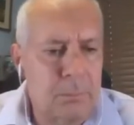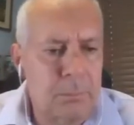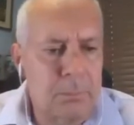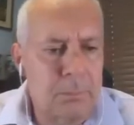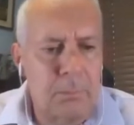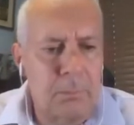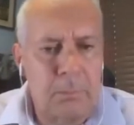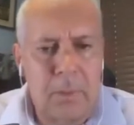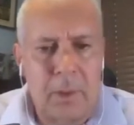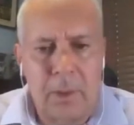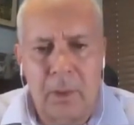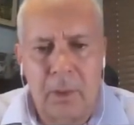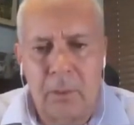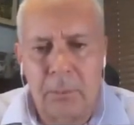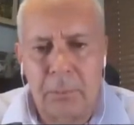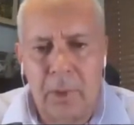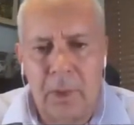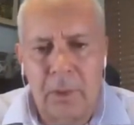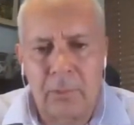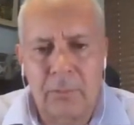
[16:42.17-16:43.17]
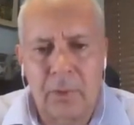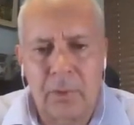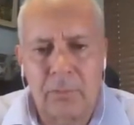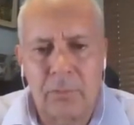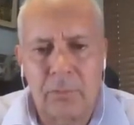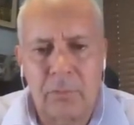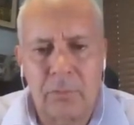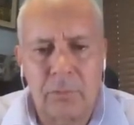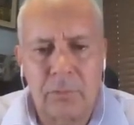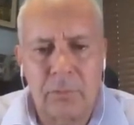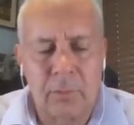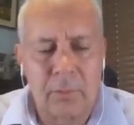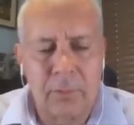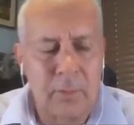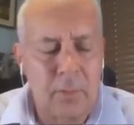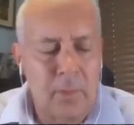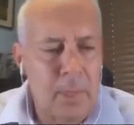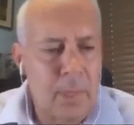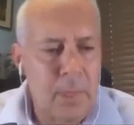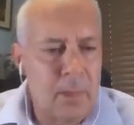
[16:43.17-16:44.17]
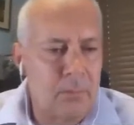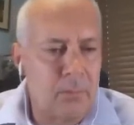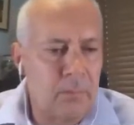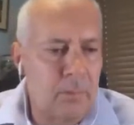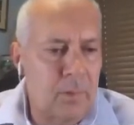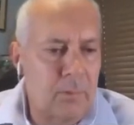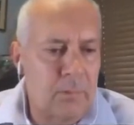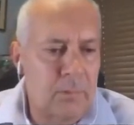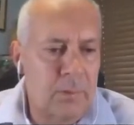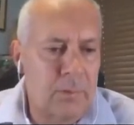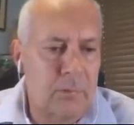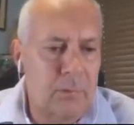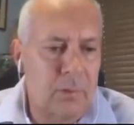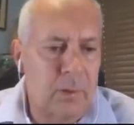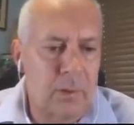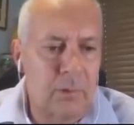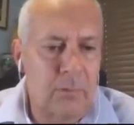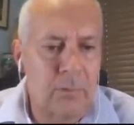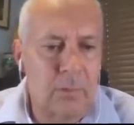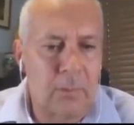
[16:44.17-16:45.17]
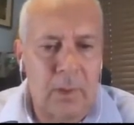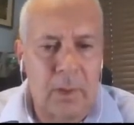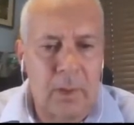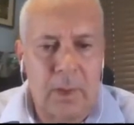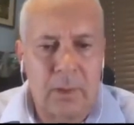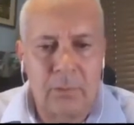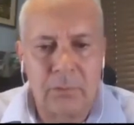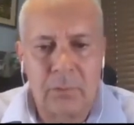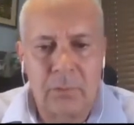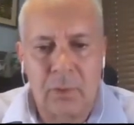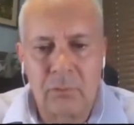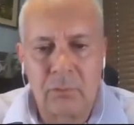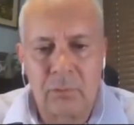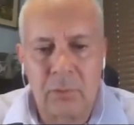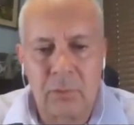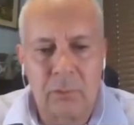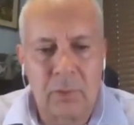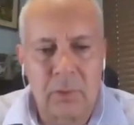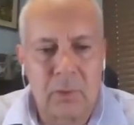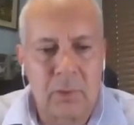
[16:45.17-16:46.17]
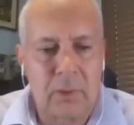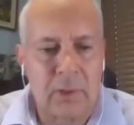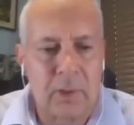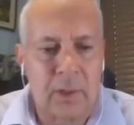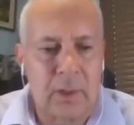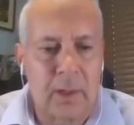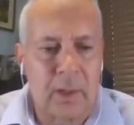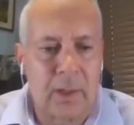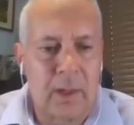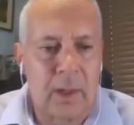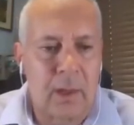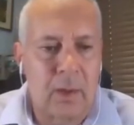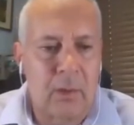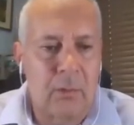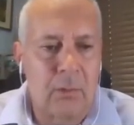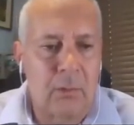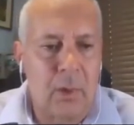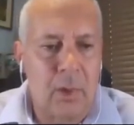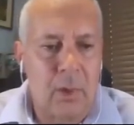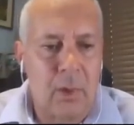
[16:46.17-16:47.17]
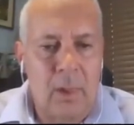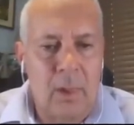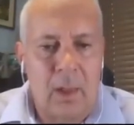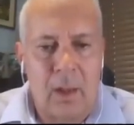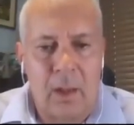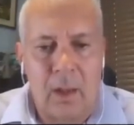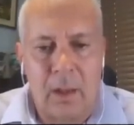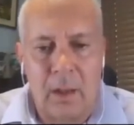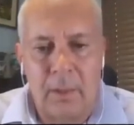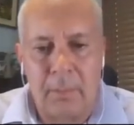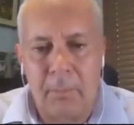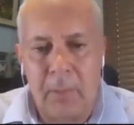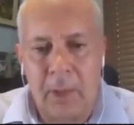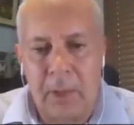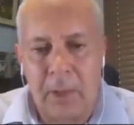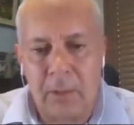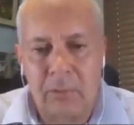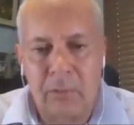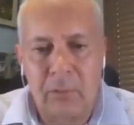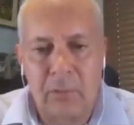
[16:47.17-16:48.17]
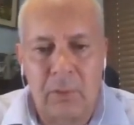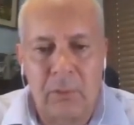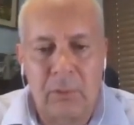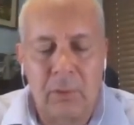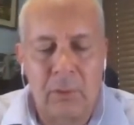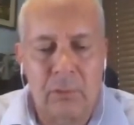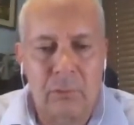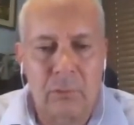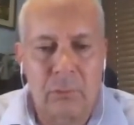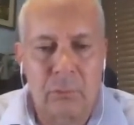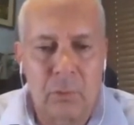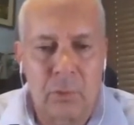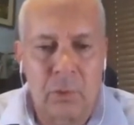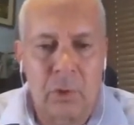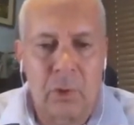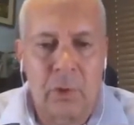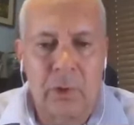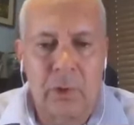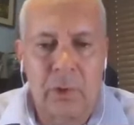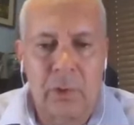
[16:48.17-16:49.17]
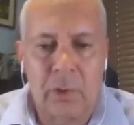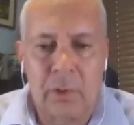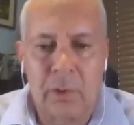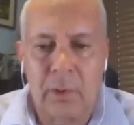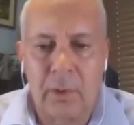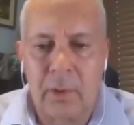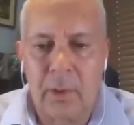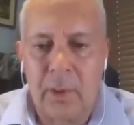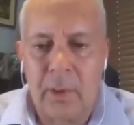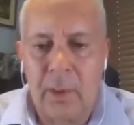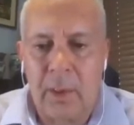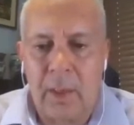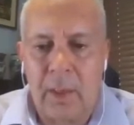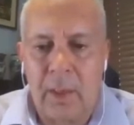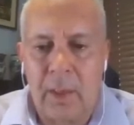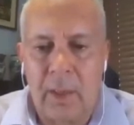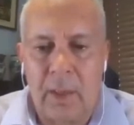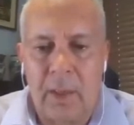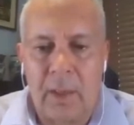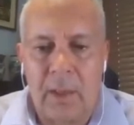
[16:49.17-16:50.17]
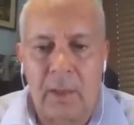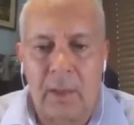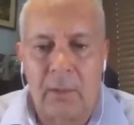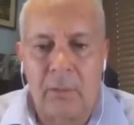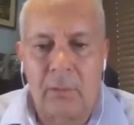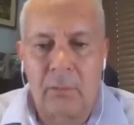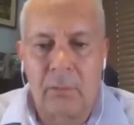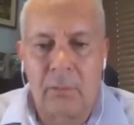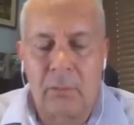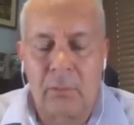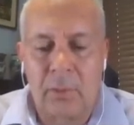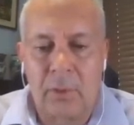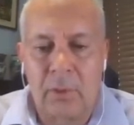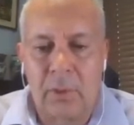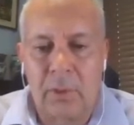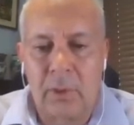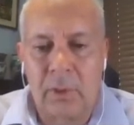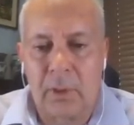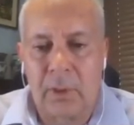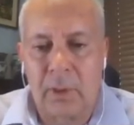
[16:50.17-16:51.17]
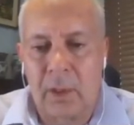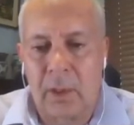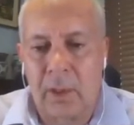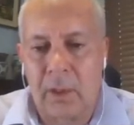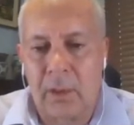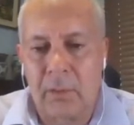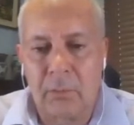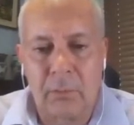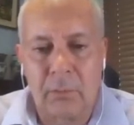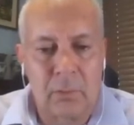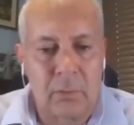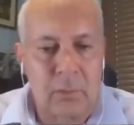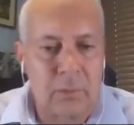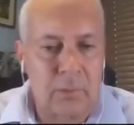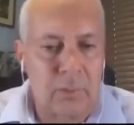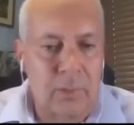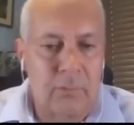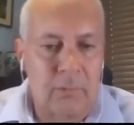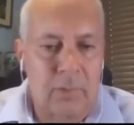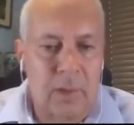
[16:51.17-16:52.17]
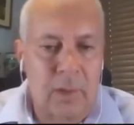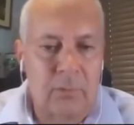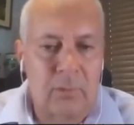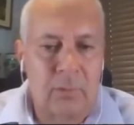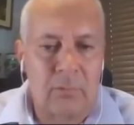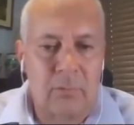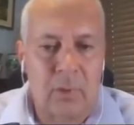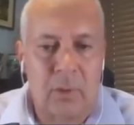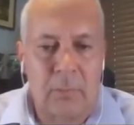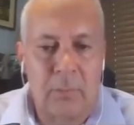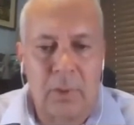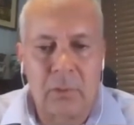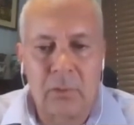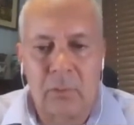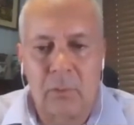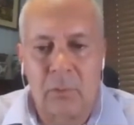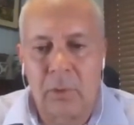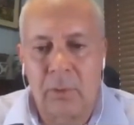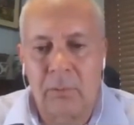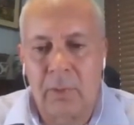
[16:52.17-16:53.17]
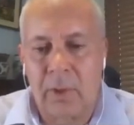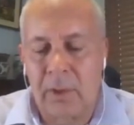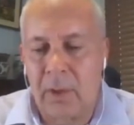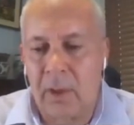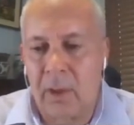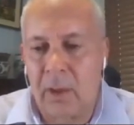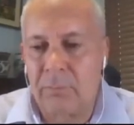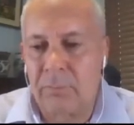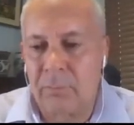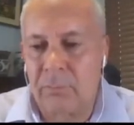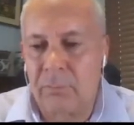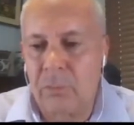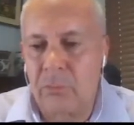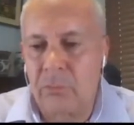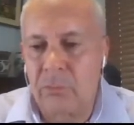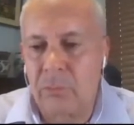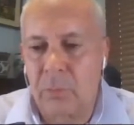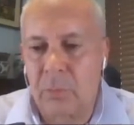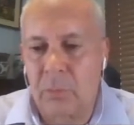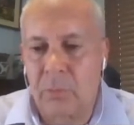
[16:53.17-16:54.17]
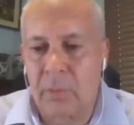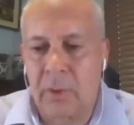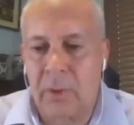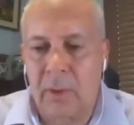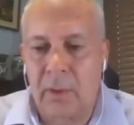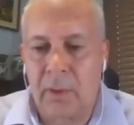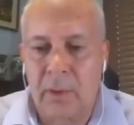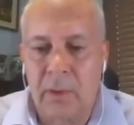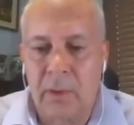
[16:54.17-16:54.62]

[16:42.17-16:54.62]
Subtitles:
by our predecessors. We've already started some in-house engineering looking at how mining scenarios would look. And we're doing advanced environmental work right now for future permitting